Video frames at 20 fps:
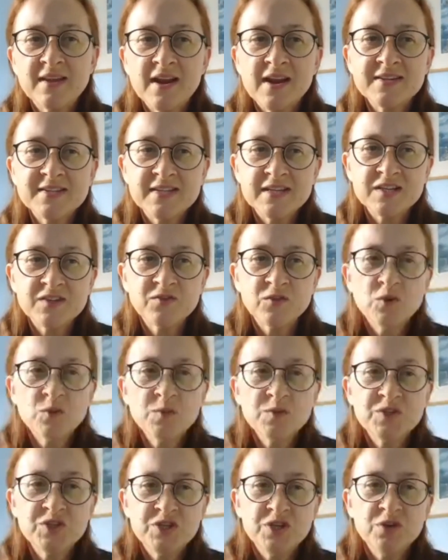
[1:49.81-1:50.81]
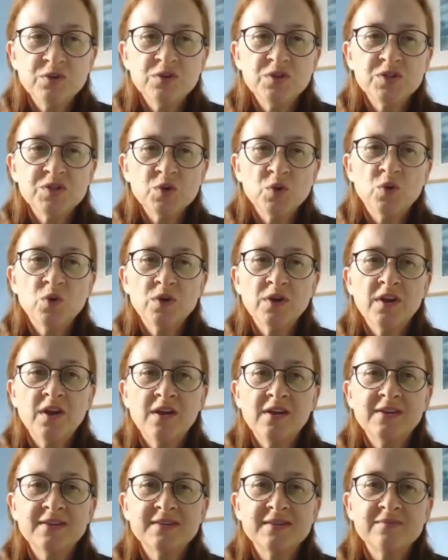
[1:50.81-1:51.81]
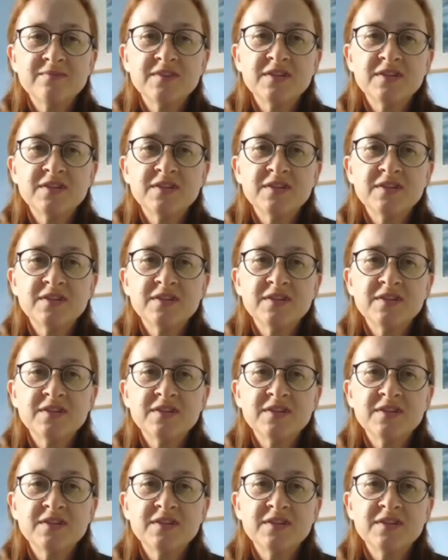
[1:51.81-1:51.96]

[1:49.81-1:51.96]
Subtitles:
that our Sixth Form students organise,